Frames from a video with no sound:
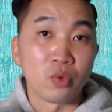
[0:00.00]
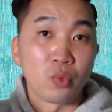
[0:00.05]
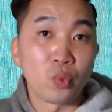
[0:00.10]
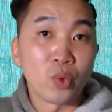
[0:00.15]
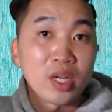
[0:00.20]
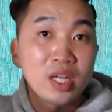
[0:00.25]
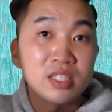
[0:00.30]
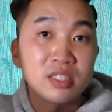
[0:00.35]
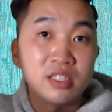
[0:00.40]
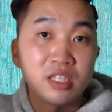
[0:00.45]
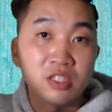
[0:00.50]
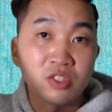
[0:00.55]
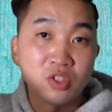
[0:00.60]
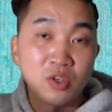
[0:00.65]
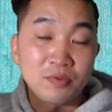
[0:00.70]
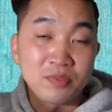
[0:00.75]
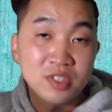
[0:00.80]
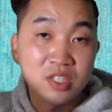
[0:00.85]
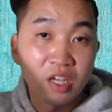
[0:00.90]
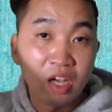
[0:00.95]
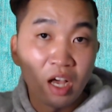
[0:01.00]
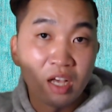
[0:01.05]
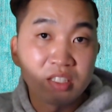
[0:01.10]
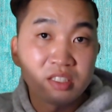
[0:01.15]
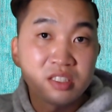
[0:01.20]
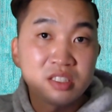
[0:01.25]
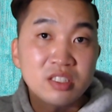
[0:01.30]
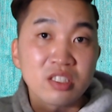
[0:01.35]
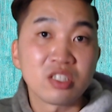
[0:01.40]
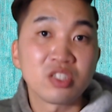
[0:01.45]
When I say soft
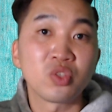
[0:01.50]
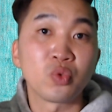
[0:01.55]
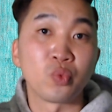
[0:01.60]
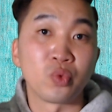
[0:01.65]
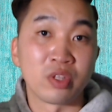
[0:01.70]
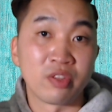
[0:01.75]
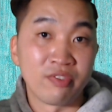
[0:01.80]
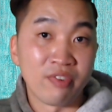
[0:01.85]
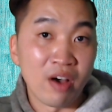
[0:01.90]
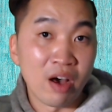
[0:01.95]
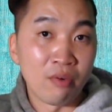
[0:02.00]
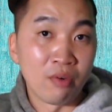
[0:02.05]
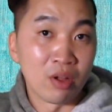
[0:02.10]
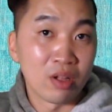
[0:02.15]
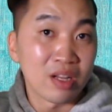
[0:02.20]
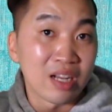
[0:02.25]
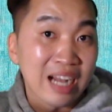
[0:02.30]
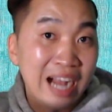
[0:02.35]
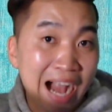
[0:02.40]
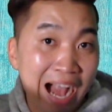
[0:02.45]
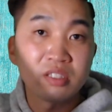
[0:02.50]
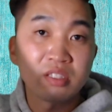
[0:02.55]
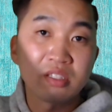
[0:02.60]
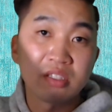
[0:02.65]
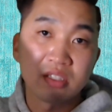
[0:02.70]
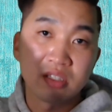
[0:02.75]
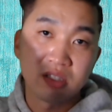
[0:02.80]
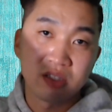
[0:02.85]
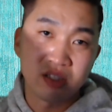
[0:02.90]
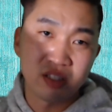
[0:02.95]
consonant with vowel
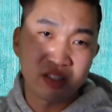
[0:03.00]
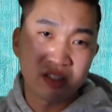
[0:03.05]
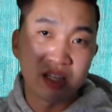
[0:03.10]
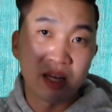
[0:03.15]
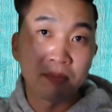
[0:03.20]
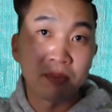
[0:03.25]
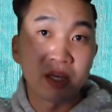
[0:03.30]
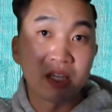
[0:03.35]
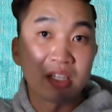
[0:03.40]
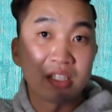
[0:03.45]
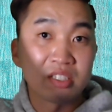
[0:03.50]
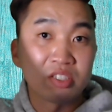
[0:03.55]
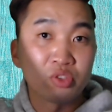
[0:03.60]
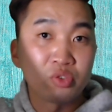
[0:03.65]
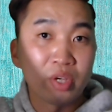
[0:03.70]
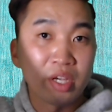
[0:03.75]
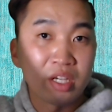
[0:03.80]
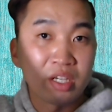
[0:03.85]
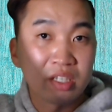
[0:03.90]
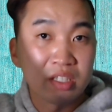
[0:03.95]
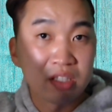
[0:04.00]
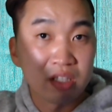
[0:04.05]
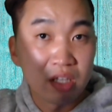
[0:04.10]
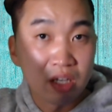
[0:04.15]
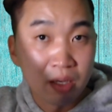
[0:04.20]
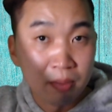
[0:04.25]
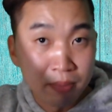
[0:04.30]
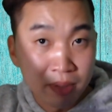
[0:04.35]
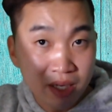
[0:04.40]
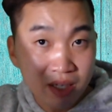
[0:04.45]
ka, this napkin is shaken
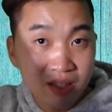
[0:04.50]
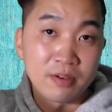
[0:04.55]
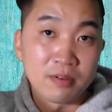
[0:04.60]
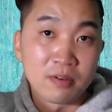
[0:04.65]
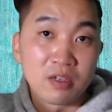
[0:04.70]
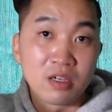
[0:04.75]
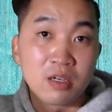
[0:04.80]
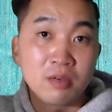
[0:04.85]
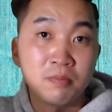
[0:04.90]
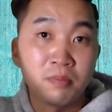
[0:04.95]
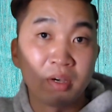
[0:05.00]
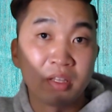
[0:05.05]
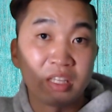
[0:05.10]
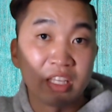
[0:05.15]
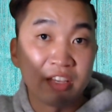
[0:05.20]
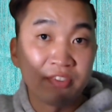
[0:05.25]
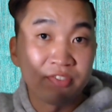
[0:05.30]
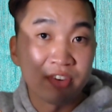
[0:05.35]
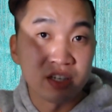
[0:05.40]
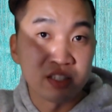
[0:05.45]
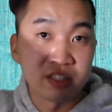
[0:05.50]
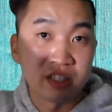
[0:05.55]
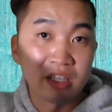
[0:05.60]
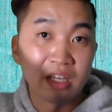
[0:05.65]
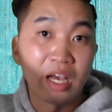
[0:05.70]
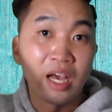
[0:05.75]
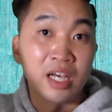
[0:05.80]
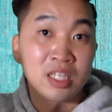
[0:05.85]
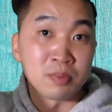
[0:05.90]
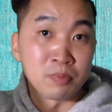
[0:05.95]
a bit. But if I say
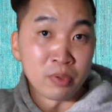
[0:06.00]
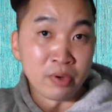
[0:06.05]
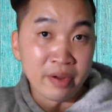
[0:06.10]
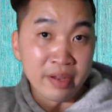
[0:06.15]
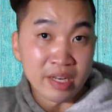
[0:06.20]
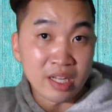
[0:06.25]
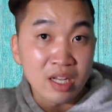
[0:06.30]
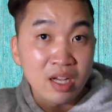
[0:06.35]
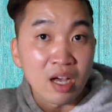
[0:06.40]
aspirated